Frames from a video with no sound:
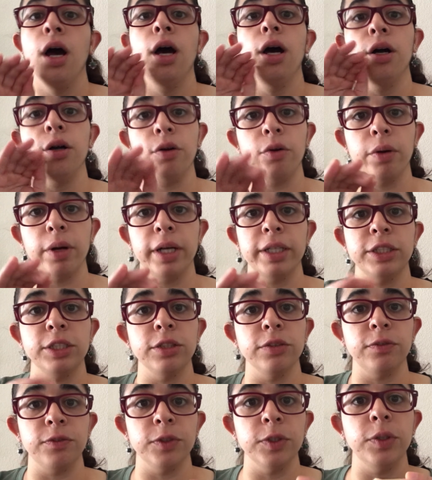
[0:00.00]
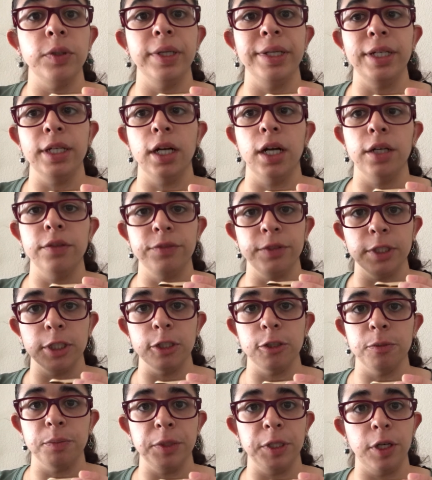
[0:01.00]
across your flute and all of your
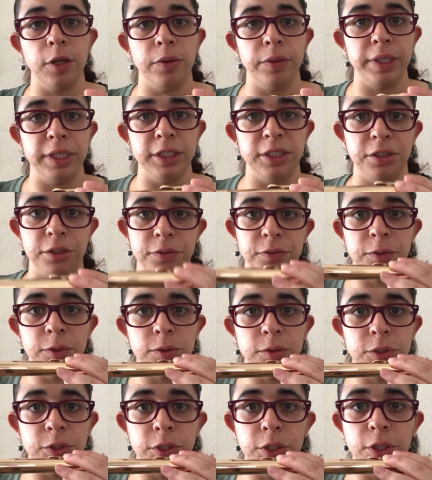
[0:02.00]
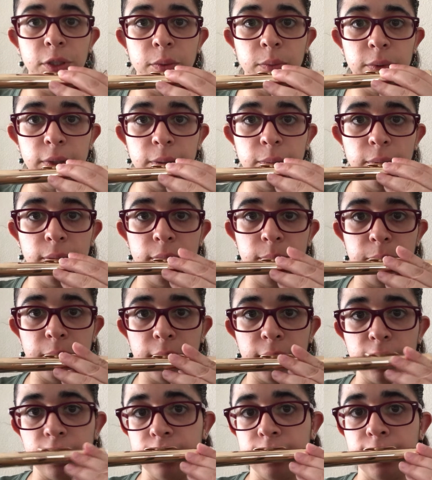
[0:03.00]
air will be going into your flute. So you don't really want to
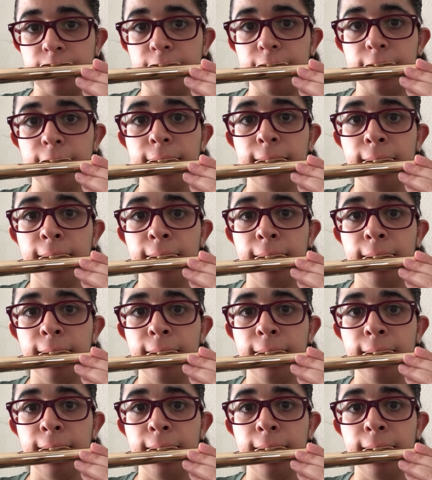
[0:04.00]
play like,